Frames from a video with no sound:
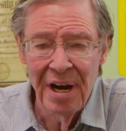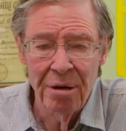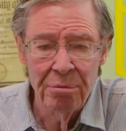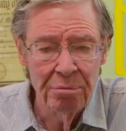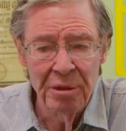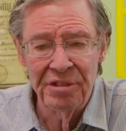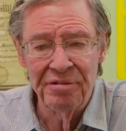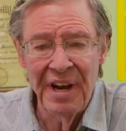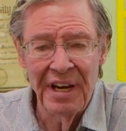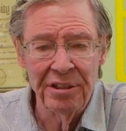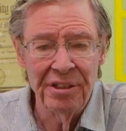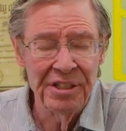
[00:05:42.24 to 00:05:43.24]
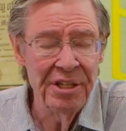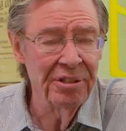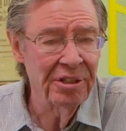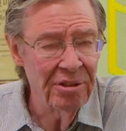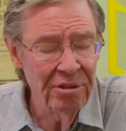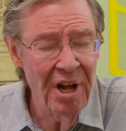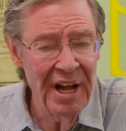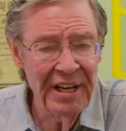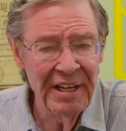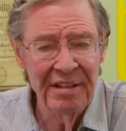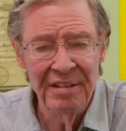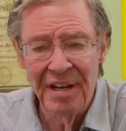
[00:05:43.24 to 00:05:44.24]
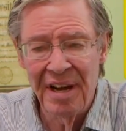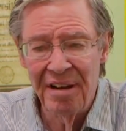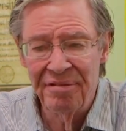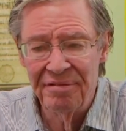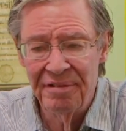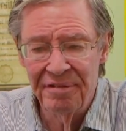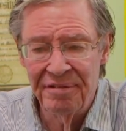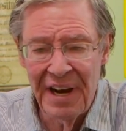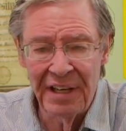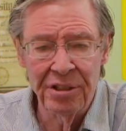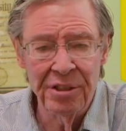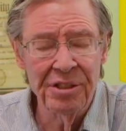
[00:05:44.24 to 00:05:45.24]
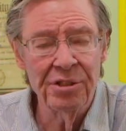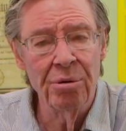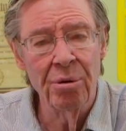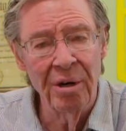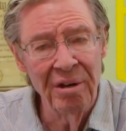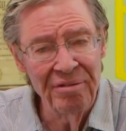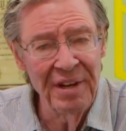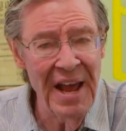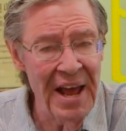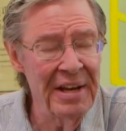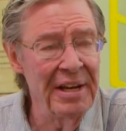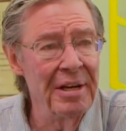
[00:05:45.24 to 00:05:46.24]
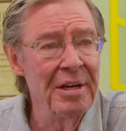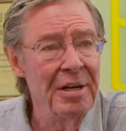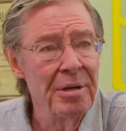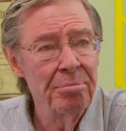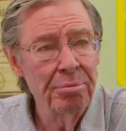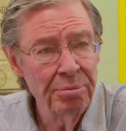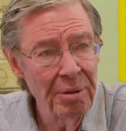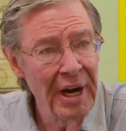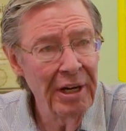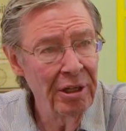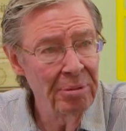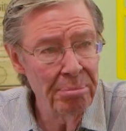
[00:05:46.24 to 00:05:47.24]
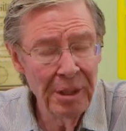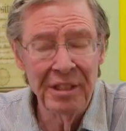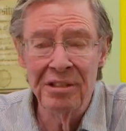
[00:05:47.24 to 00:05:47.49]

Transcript: risk factors, either clotting factors or have had a prior blood